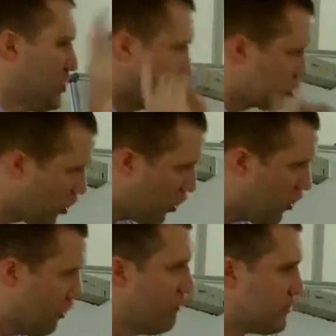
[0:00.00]

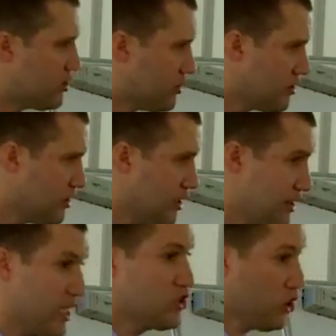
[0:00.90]
deserved,
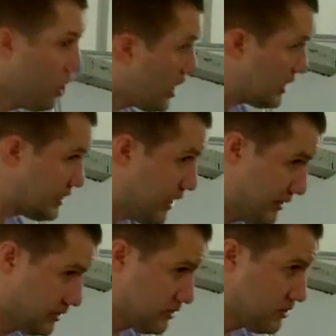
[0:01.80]
that's a lot of
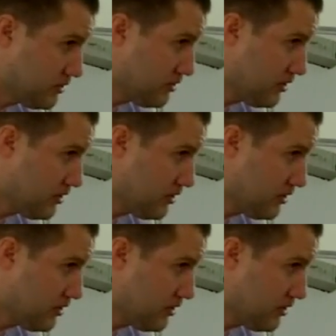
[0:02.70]
sins.